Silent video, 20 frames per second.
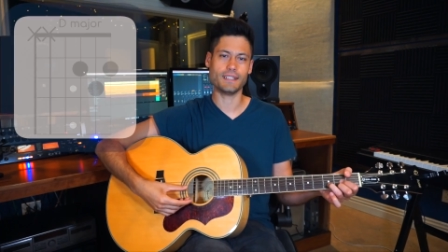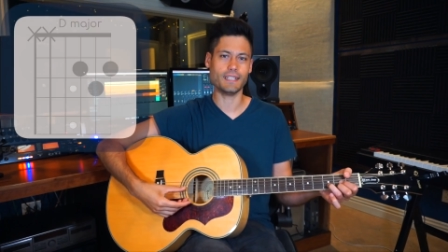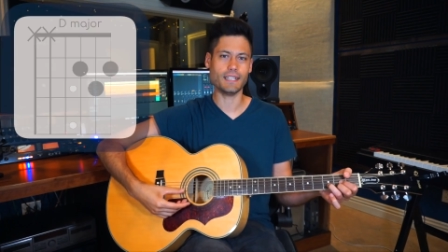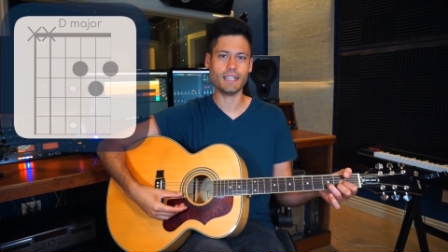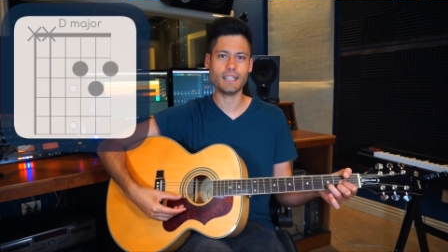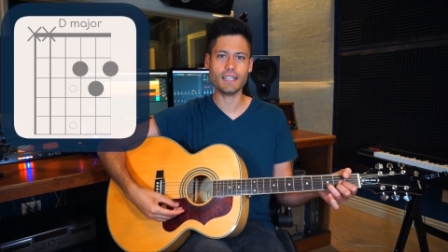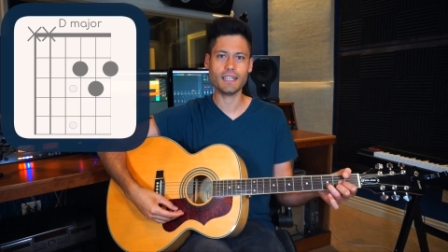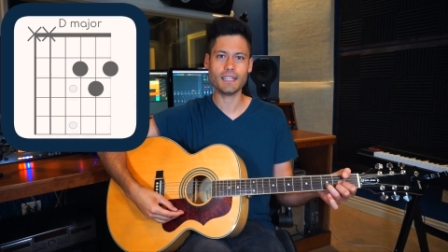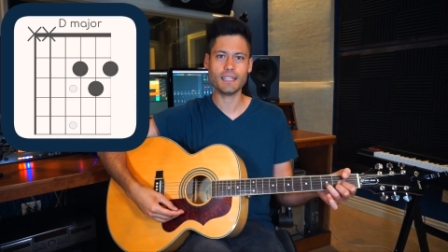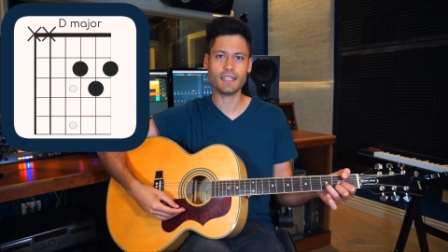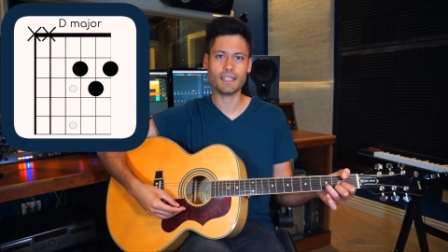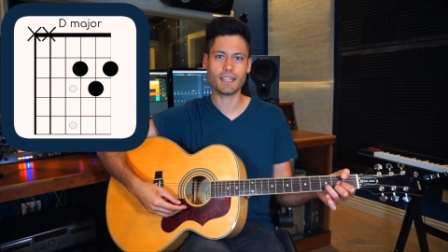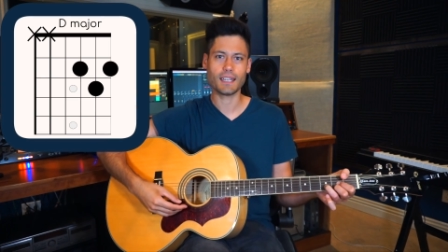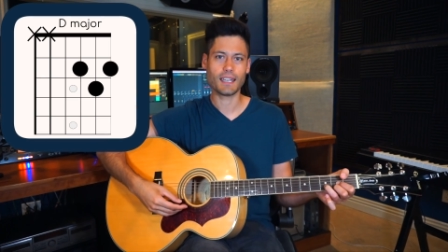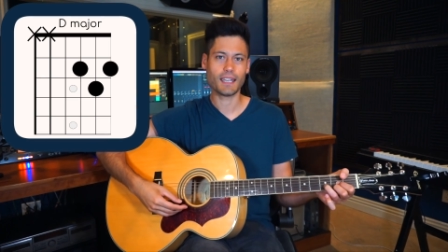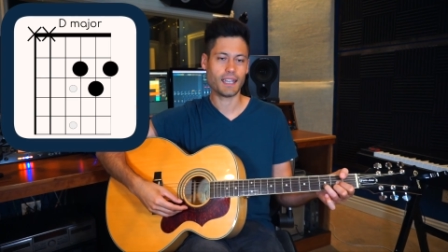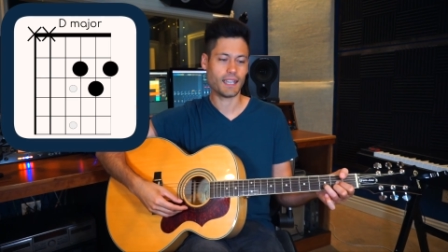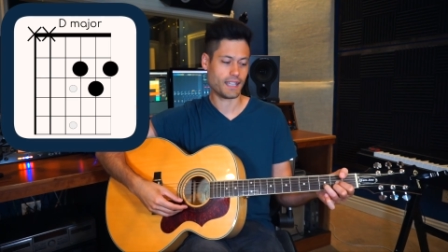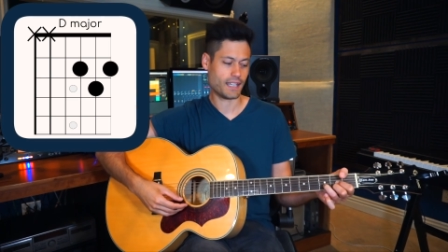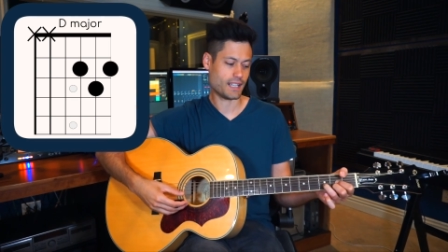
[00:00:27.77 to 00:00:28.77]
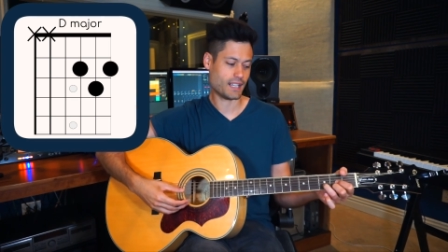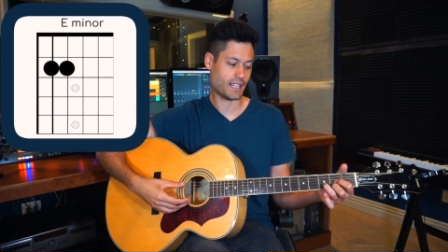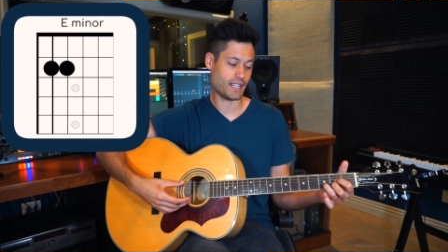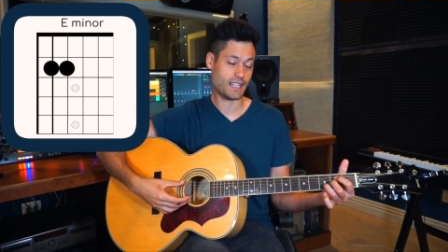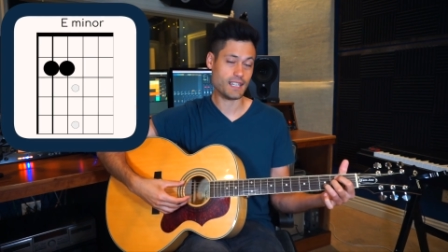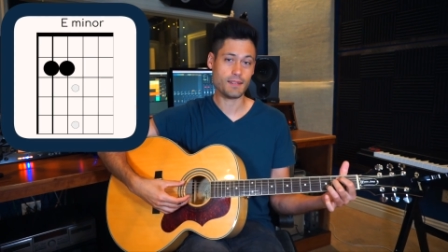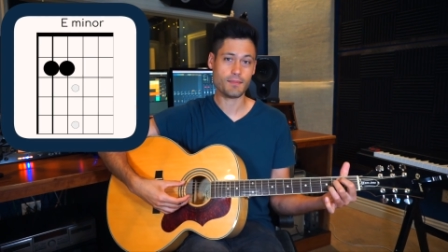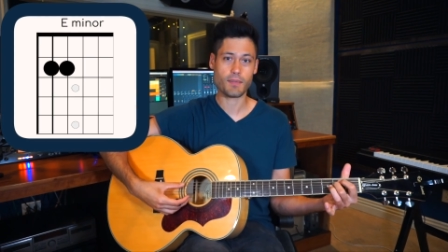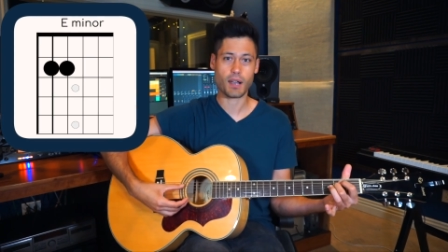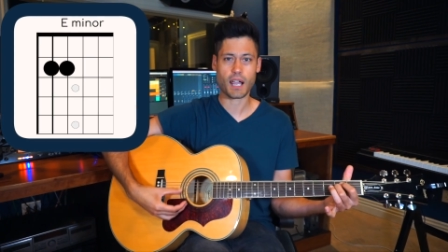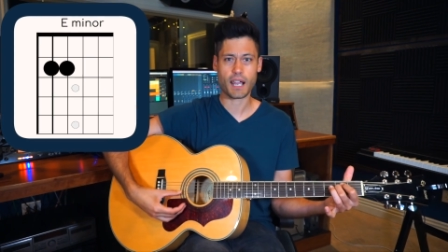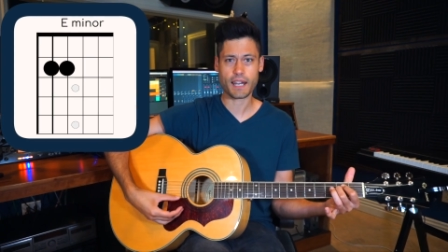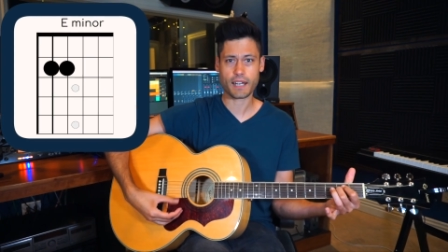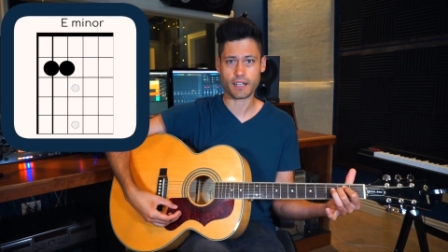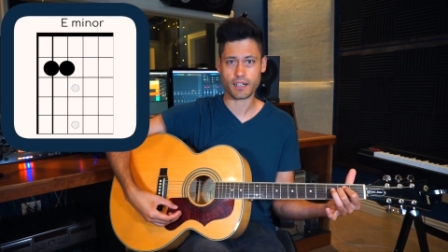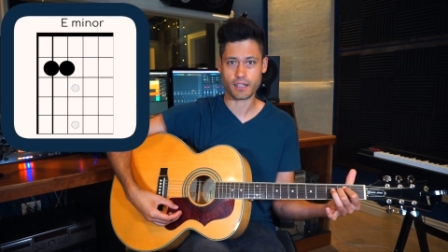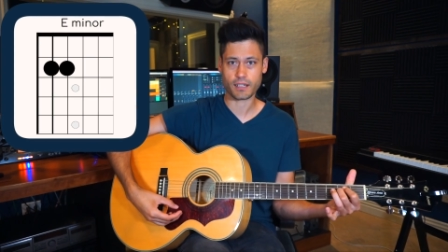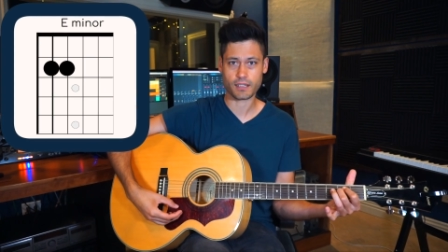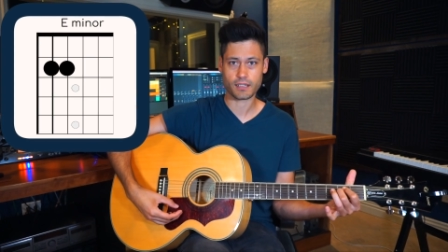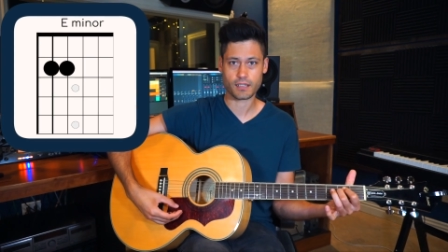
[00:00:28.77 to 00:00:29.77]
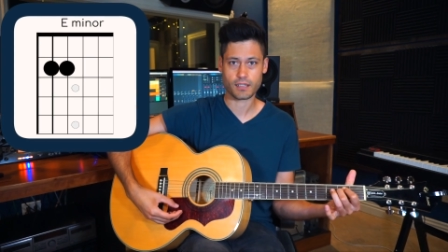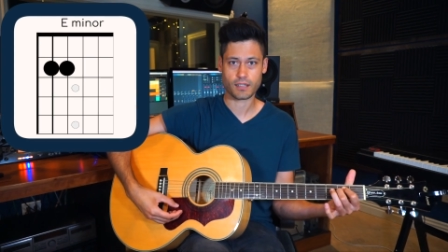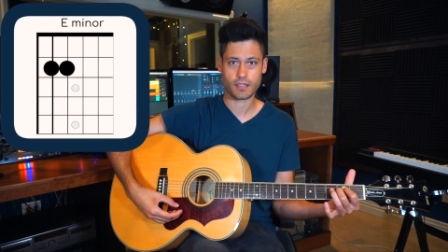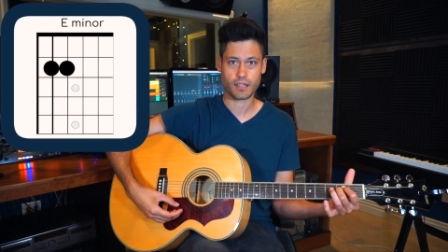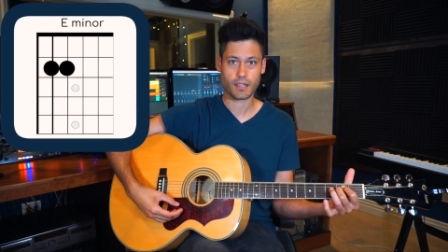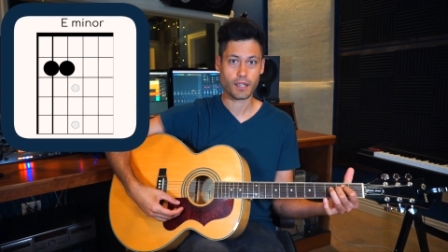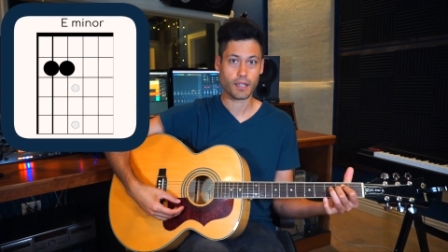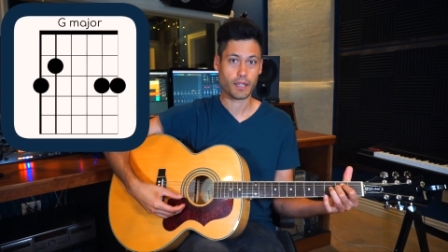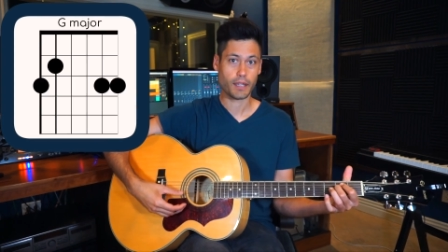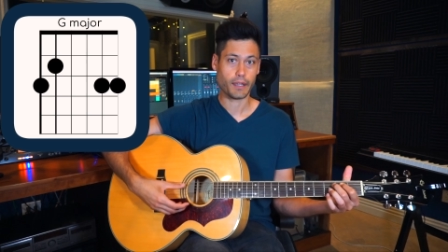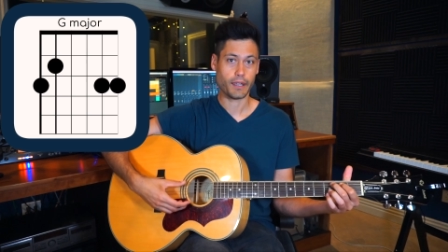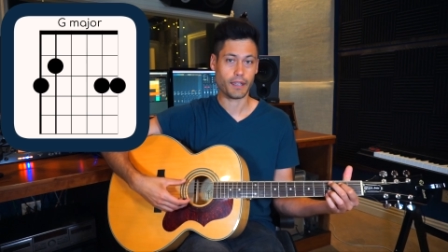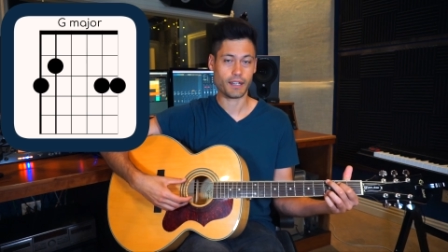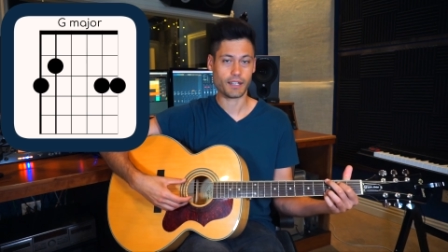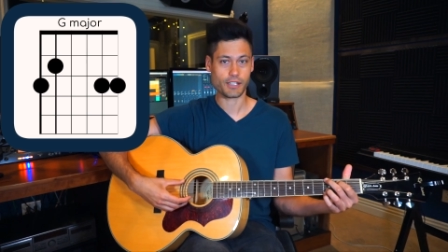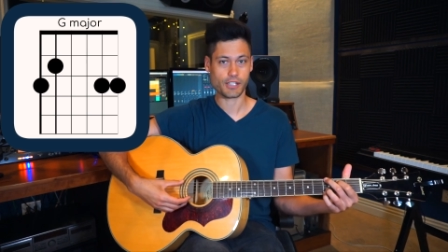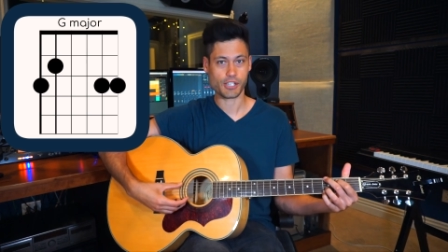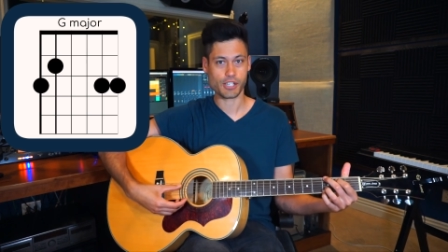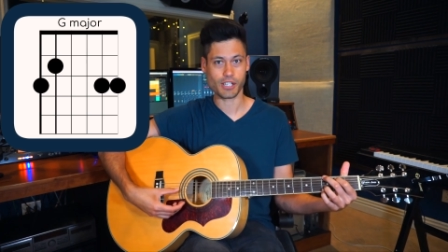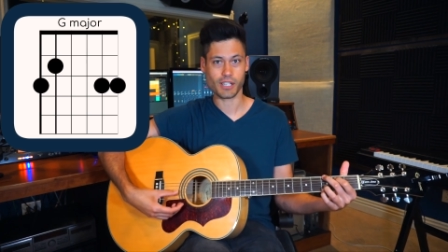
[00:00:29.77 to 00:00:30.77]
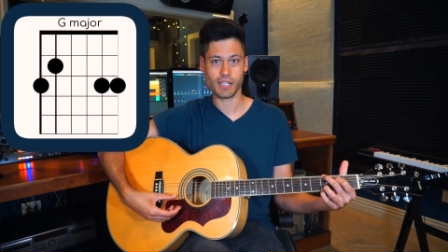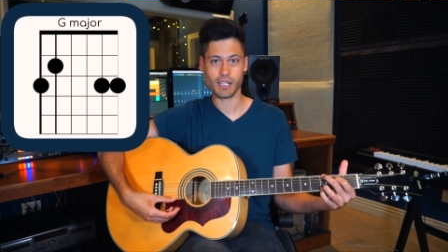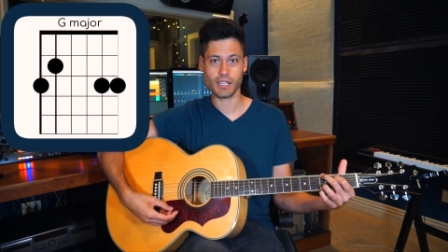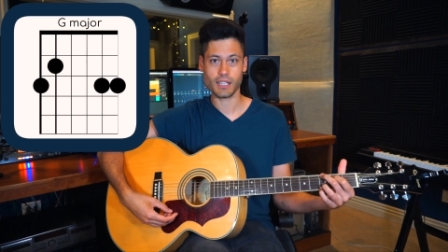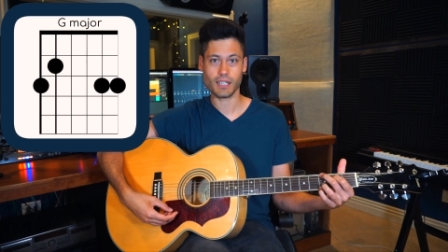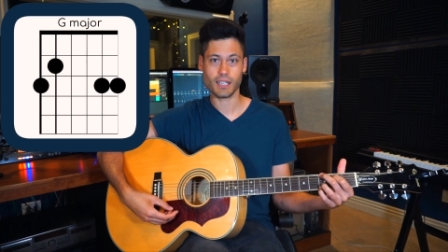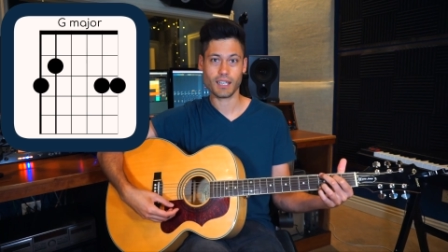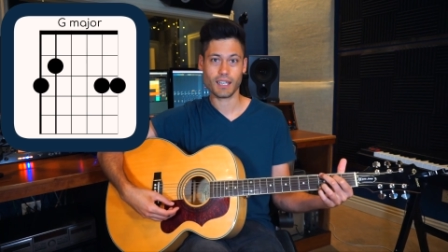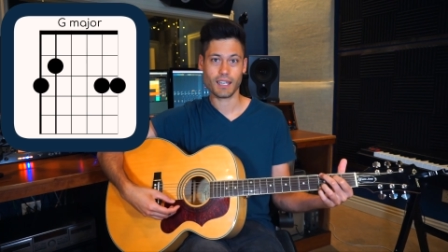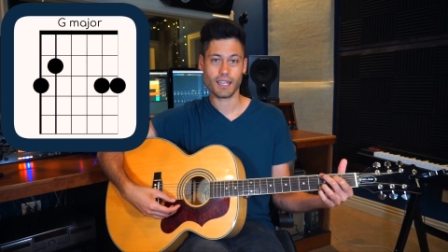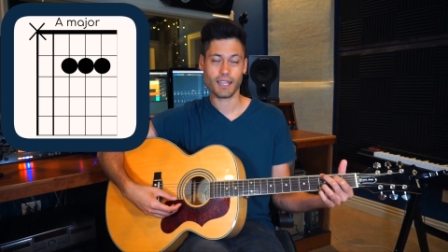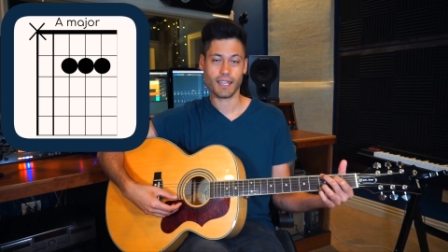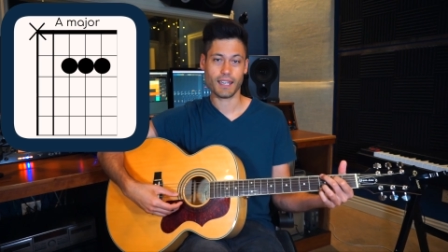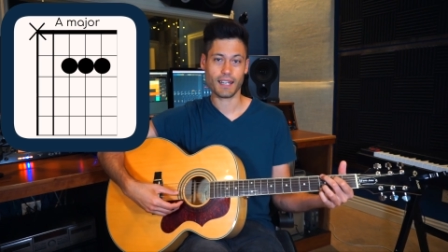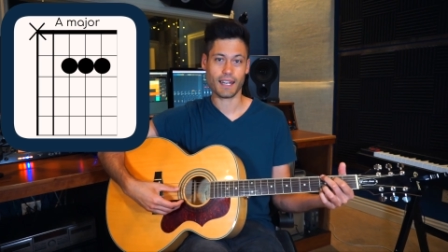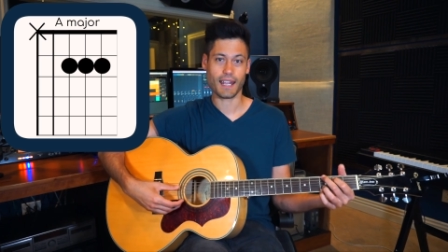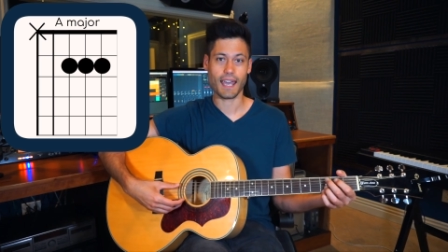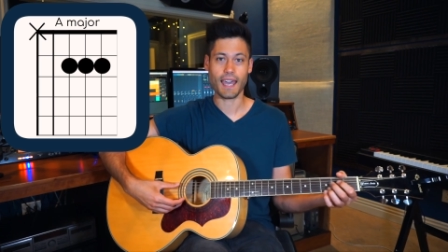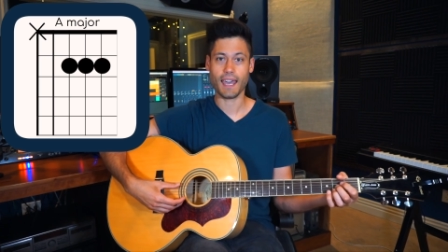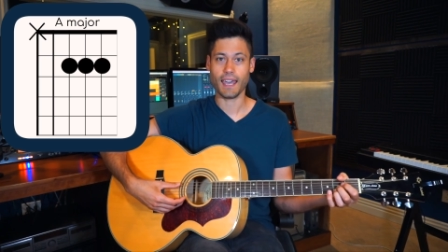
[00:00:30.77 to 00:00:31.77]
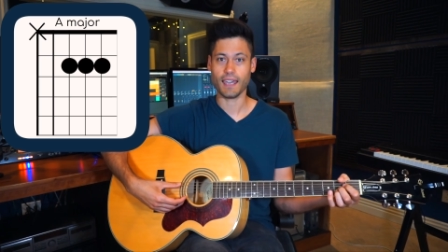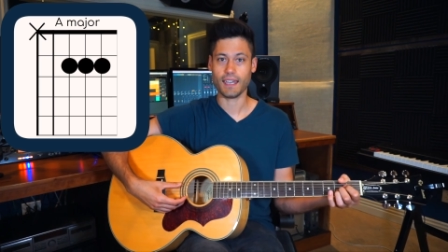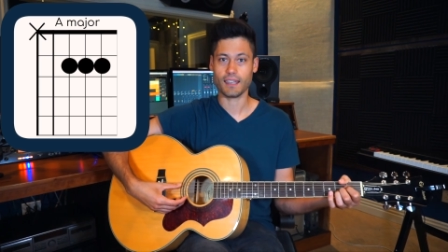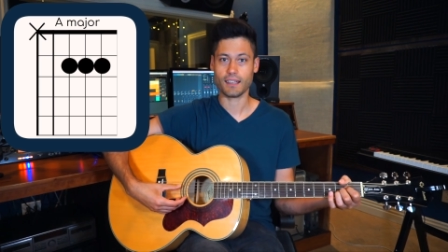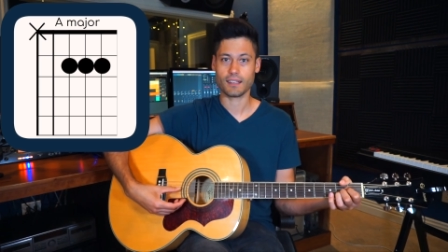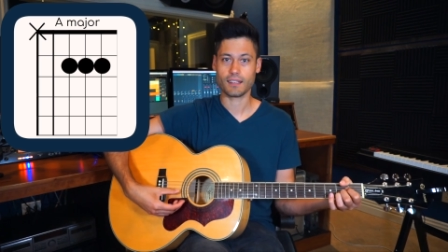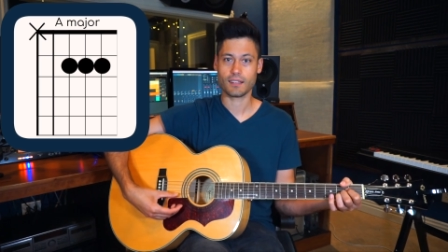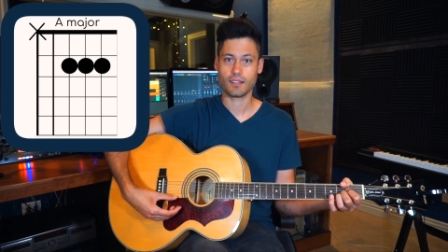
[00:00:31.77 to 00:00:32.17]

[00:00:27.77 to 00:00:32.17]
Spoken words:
D and an E minor and a G and an A.